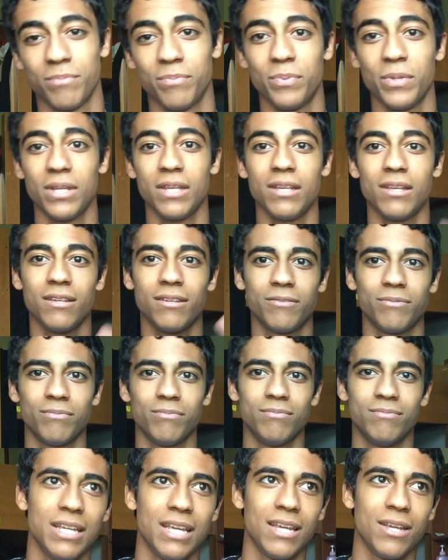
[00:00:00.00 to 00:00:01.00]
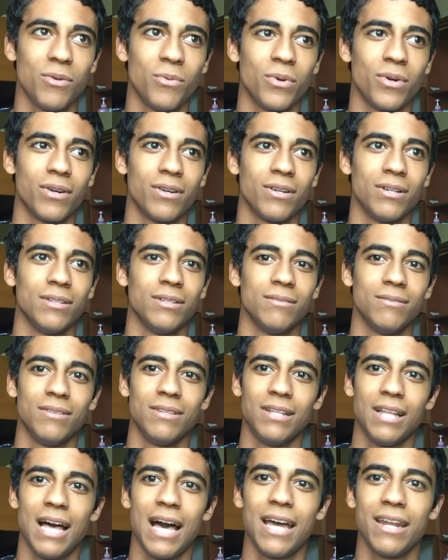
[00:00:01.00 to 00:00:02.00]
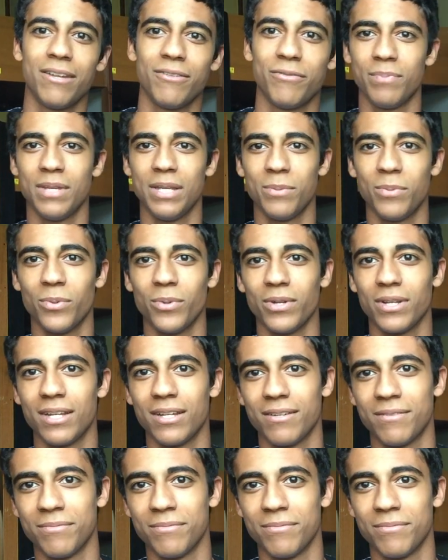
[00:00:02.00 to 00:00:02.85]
big day where a lot of people get